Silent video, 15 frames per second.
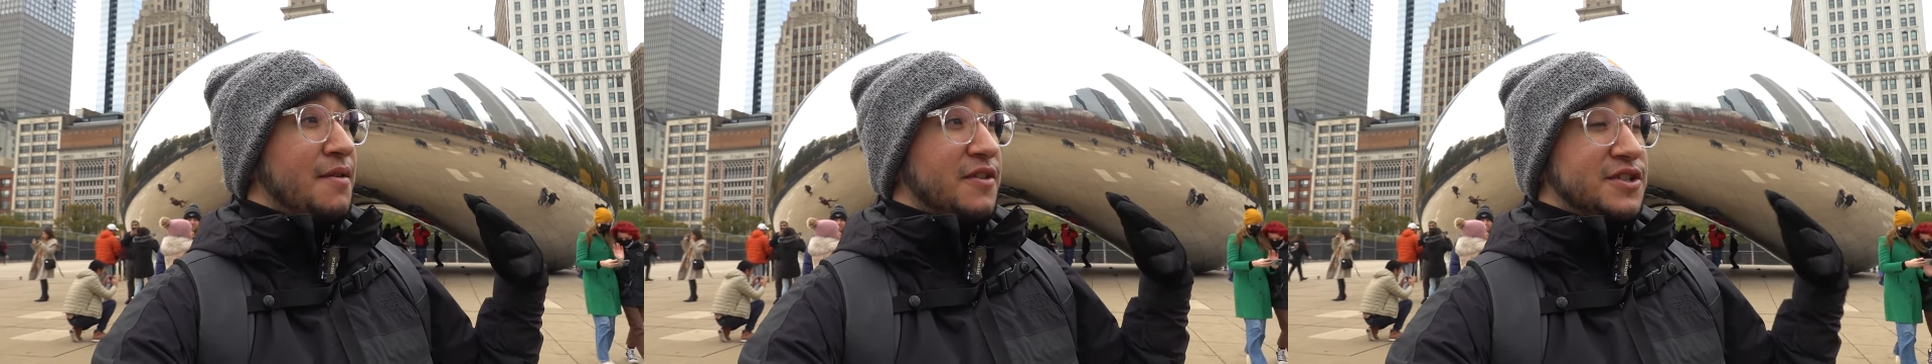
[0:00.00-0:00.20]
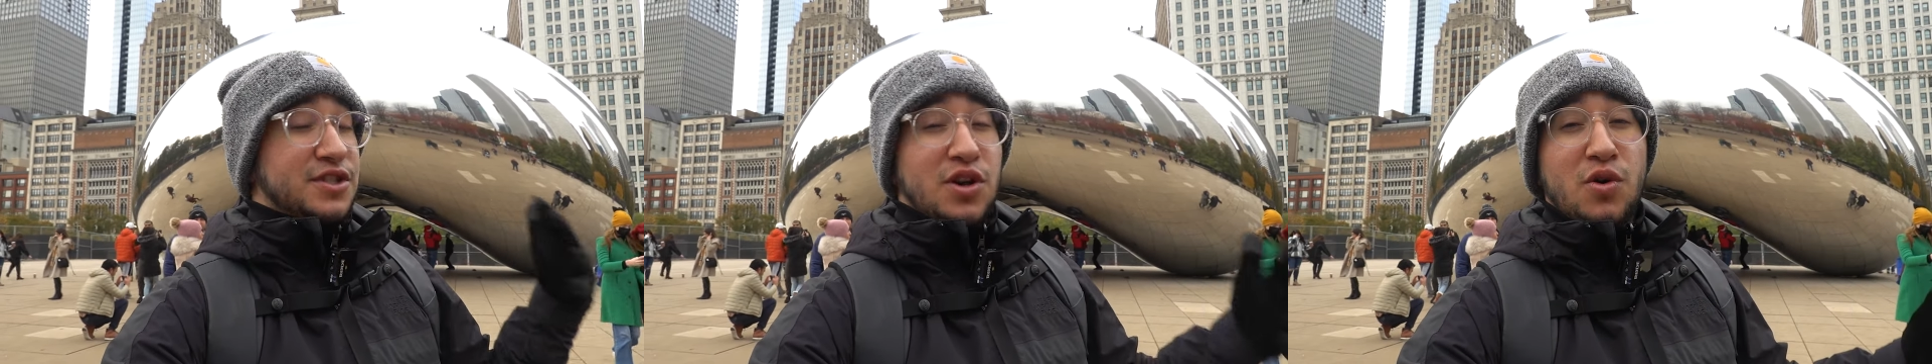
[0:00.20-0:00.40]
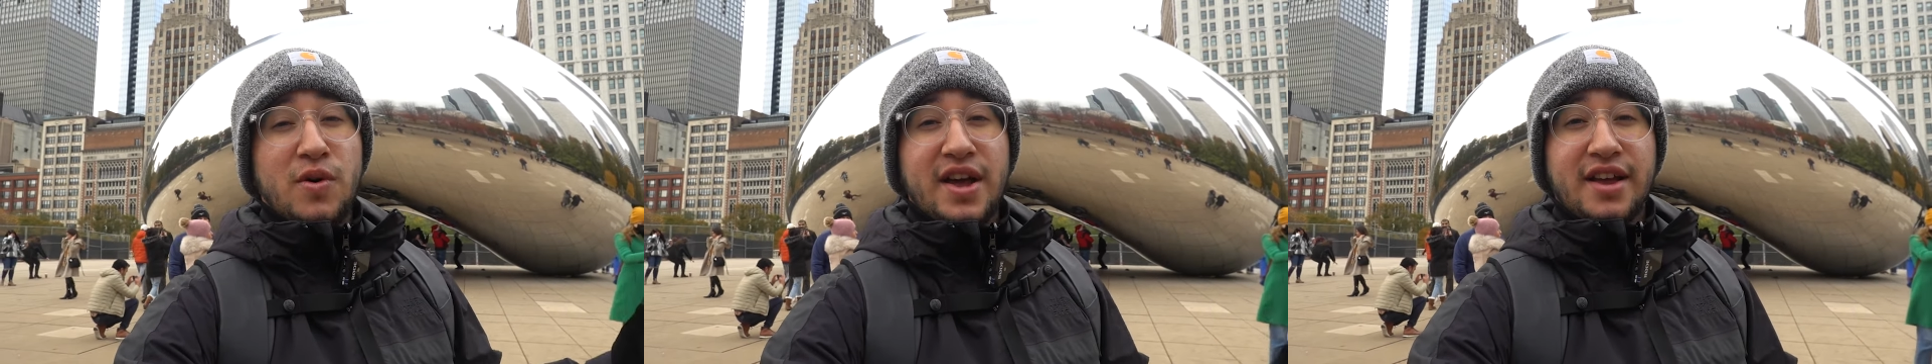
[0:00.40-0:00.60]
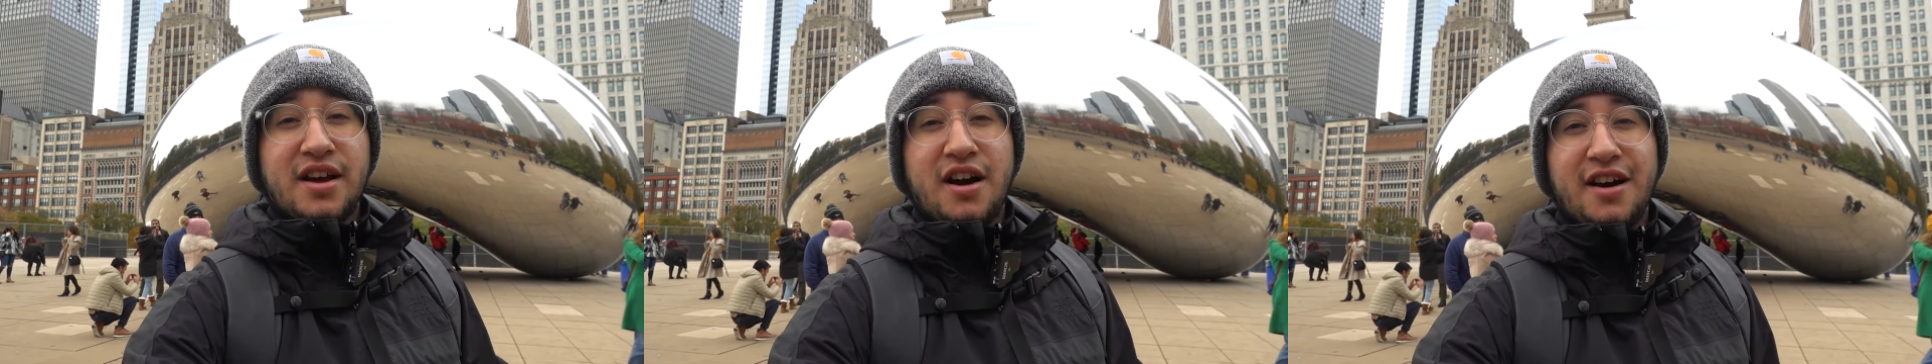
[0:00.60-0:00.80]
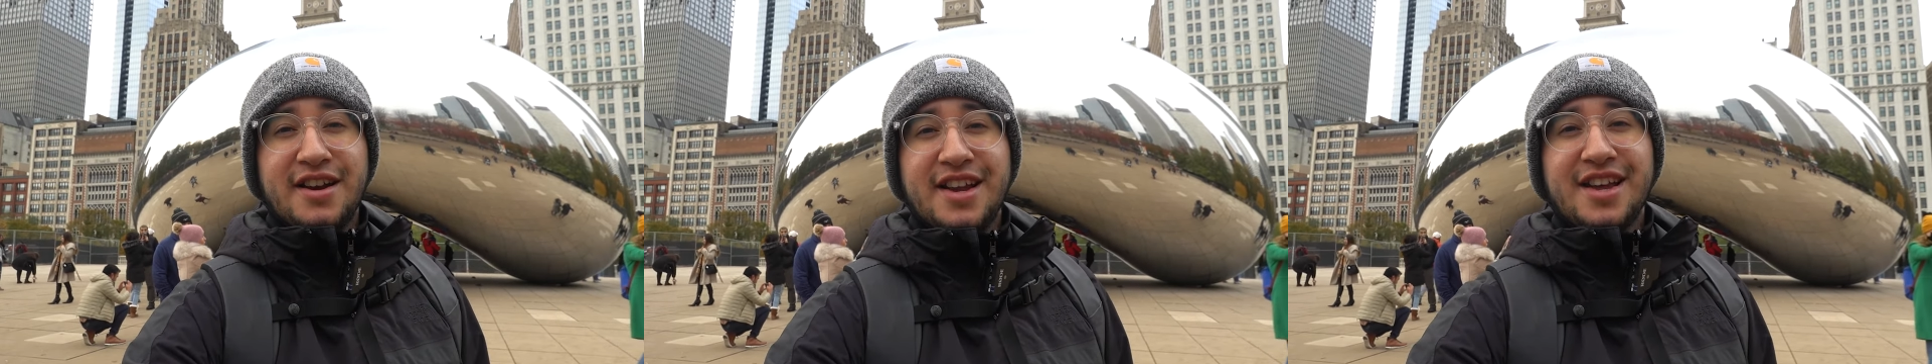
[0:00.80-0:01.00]
so
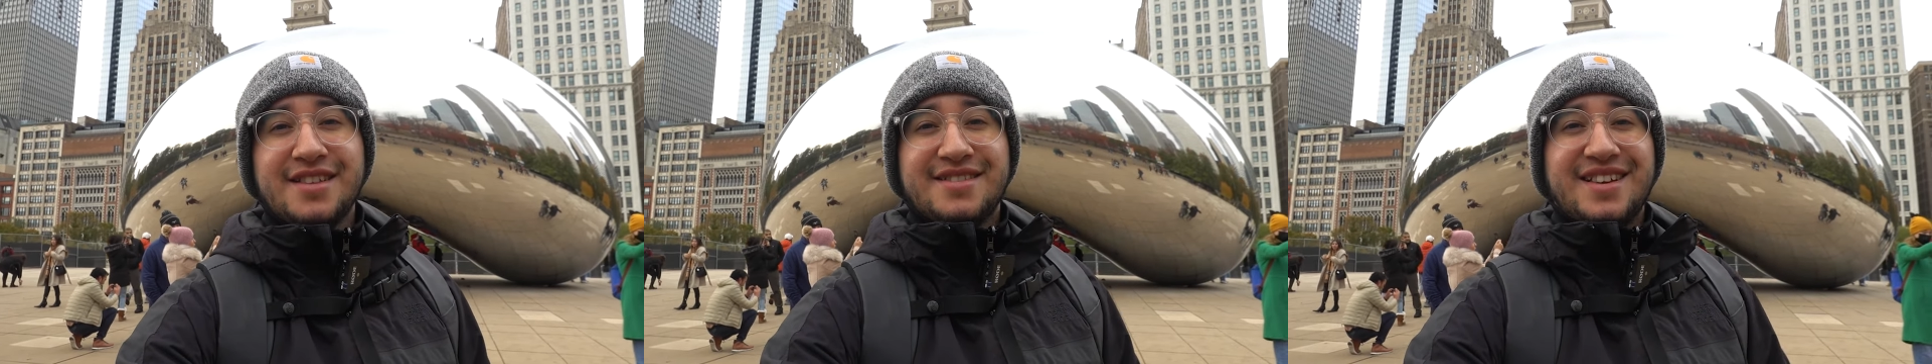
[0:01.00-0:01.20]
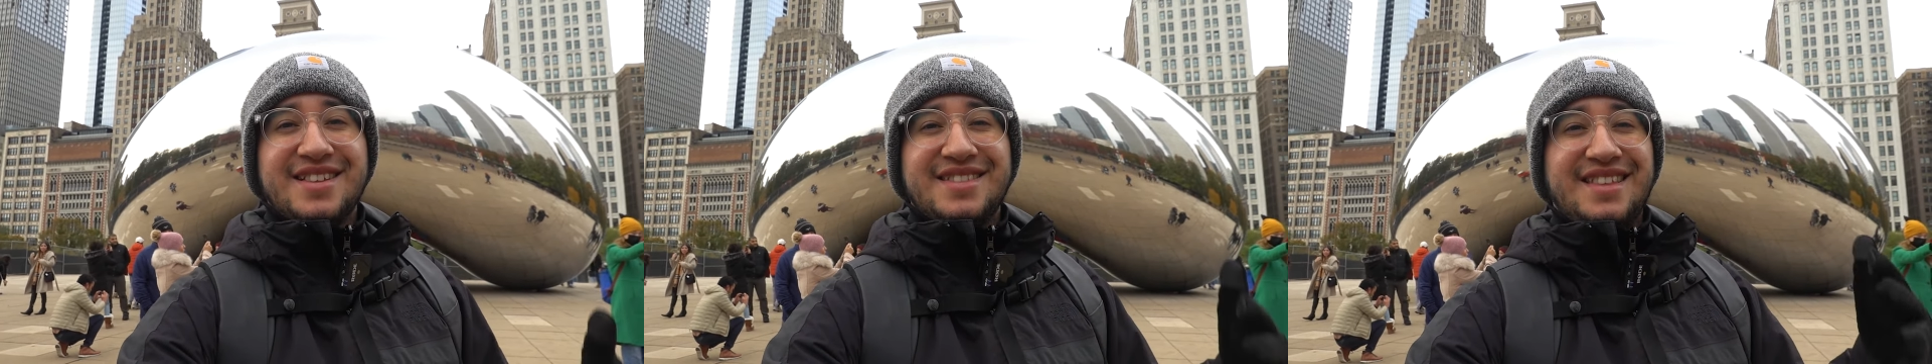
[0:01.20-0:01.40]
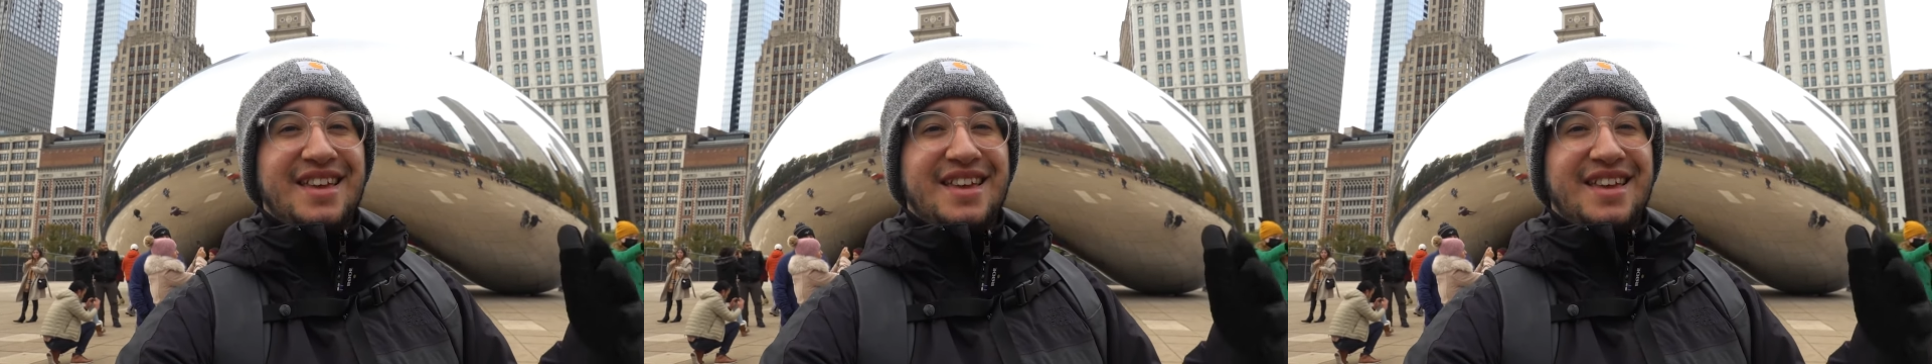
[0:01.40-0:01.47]
iconic that